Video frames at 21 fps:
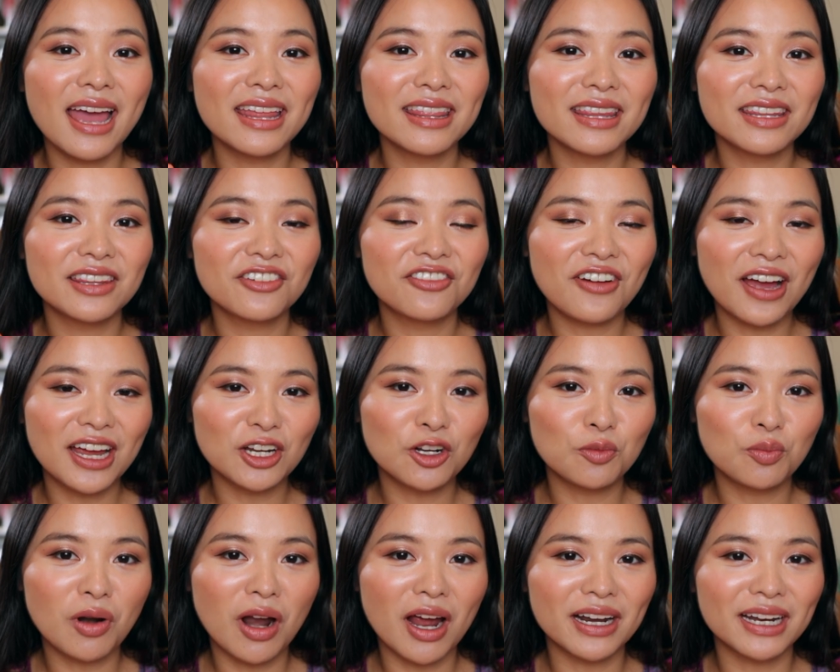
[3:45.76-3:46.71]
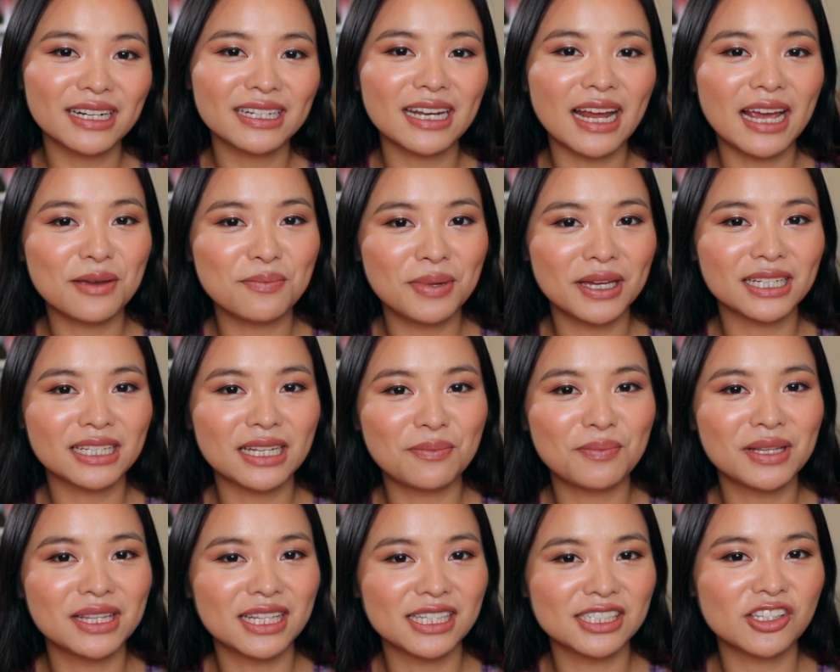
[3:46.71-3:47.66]
And then the final product I picked
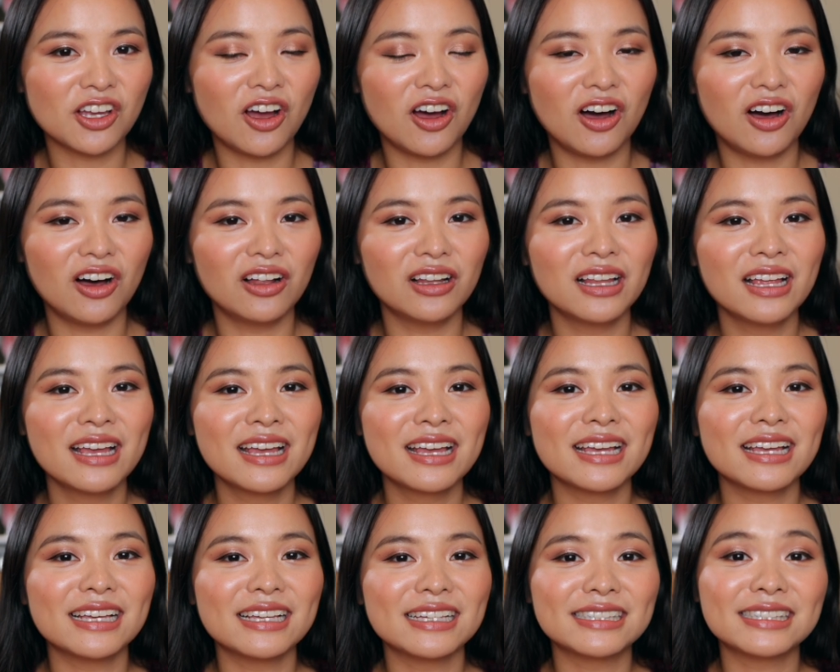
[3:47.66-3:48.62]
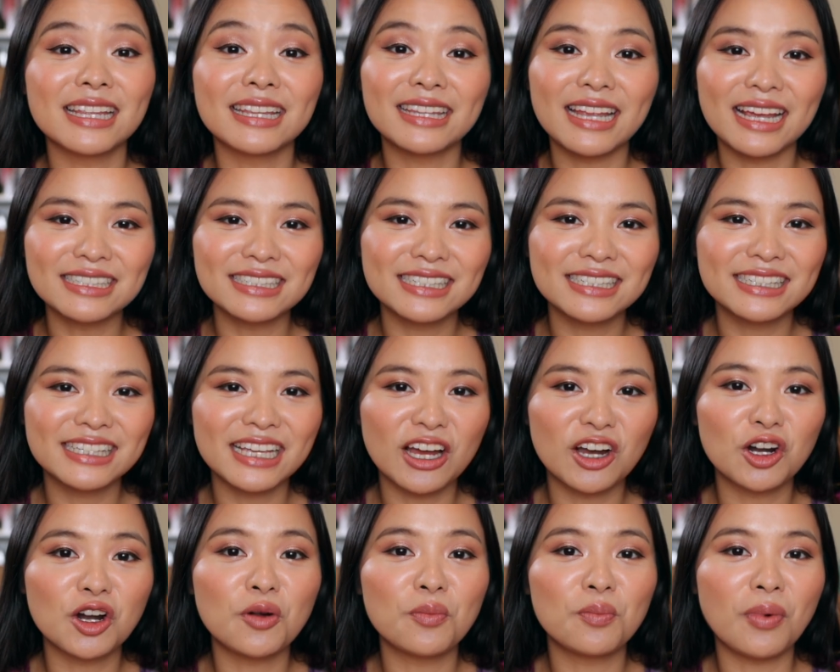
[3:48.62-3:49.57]
up in this haul is the
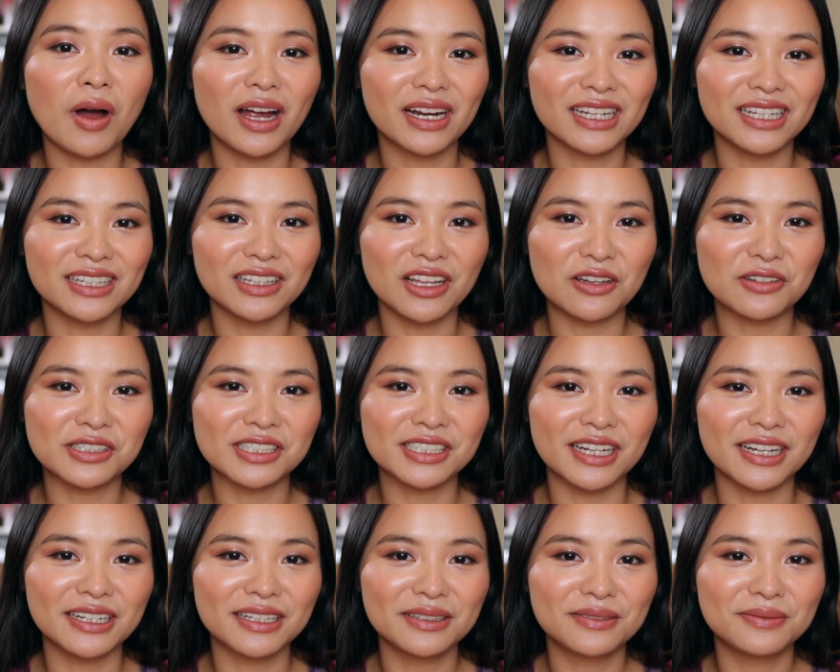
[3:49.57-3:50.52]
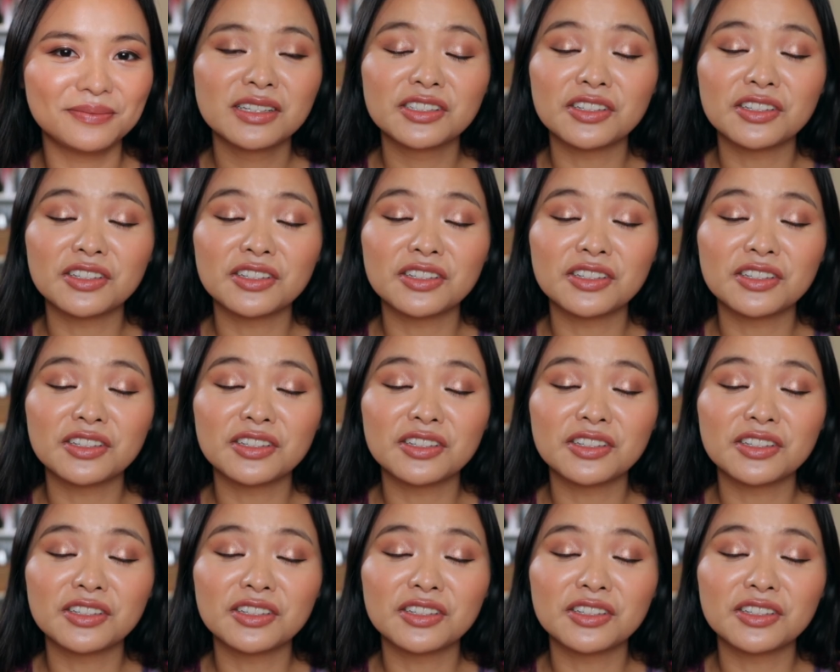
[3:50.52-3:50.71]
Necessaire Body Lotion.